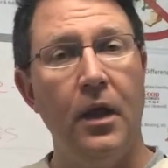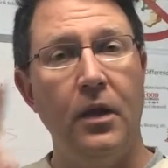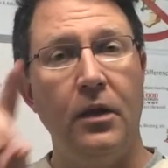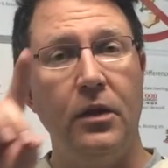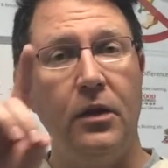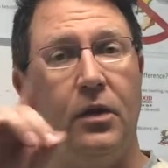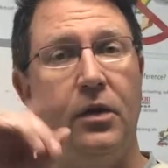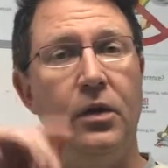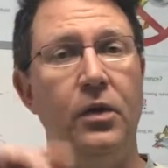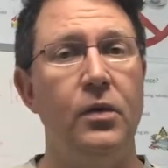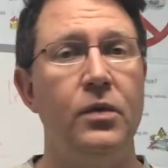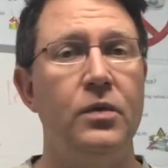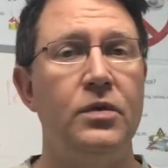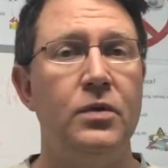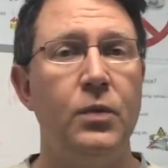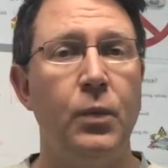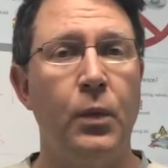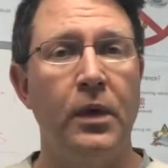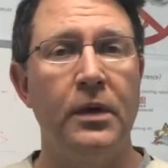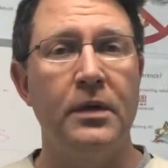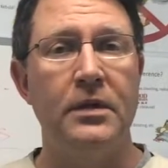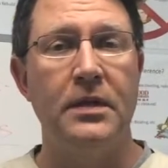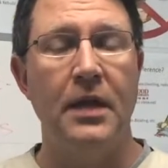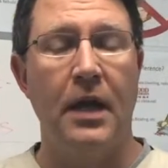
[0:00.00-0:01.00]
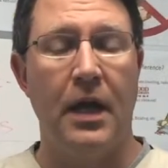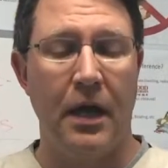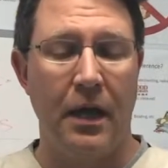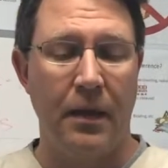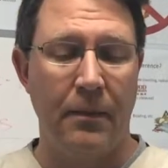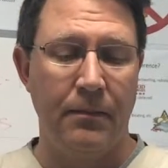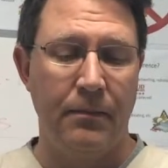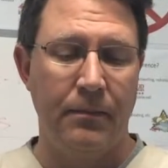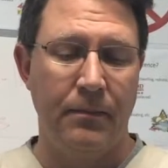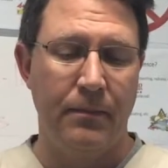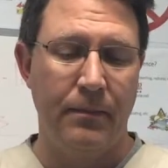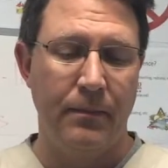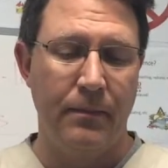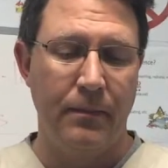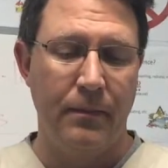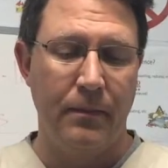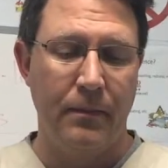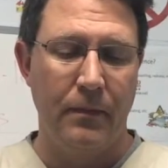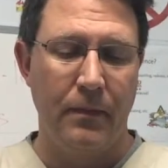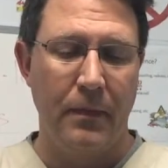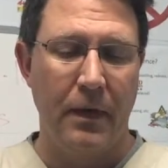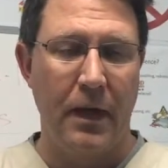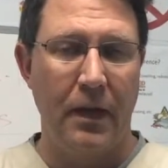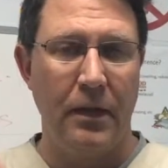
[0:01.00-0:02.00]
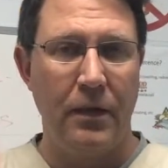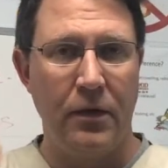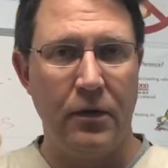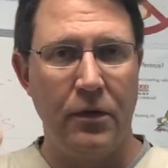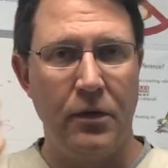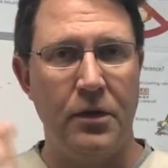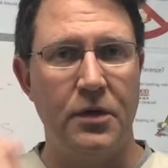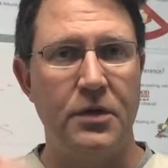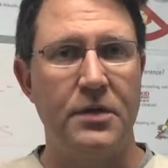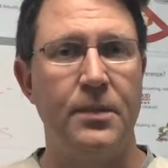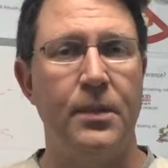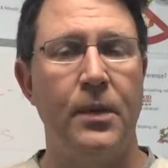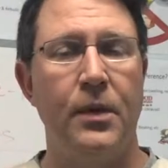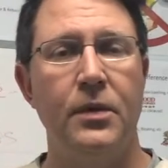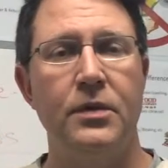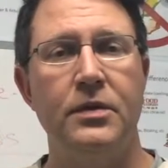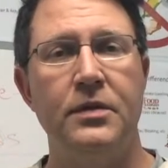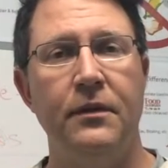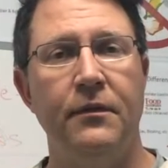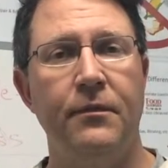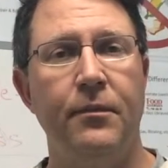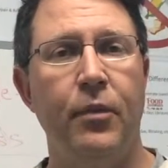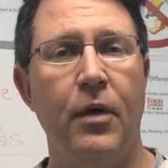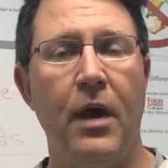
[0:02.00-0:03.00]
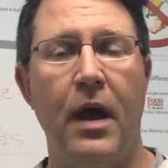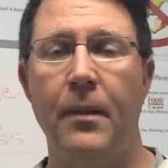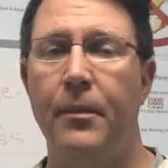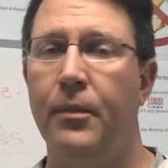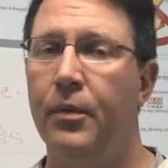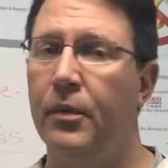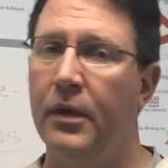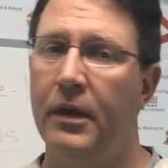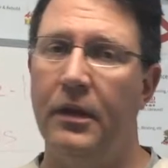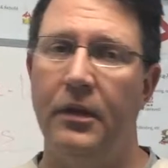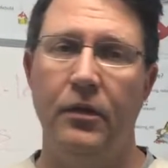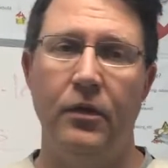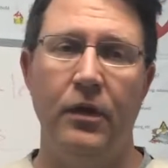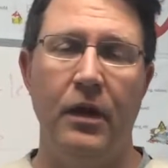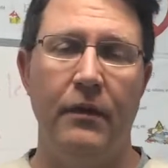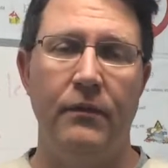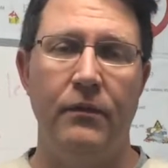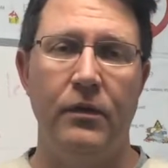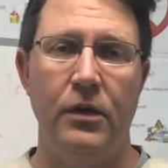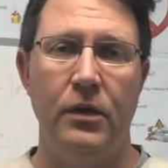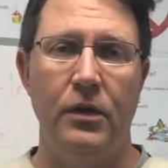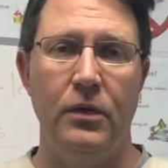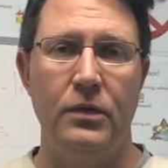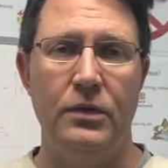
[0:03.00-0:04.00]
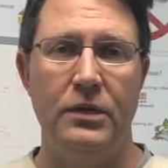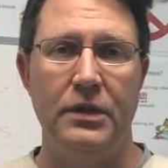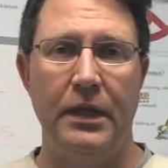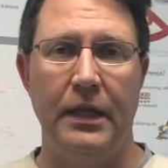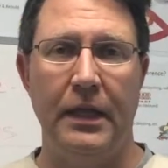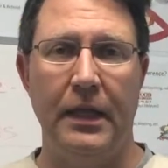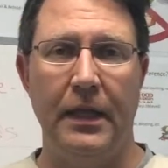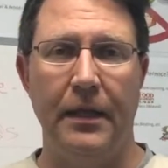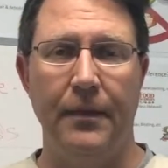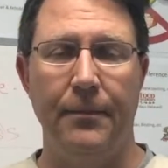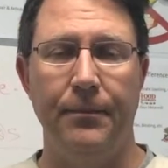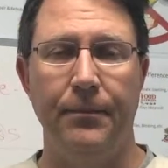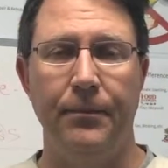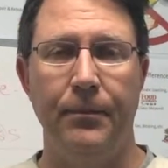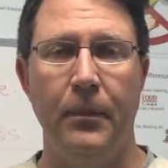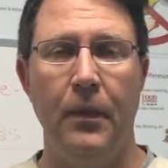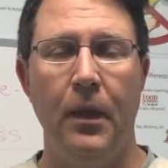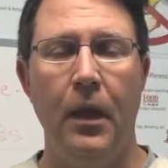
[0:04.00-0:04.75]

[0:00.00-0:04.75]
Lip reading: They're used one time, and then they're disposed of properly, and they're never used again.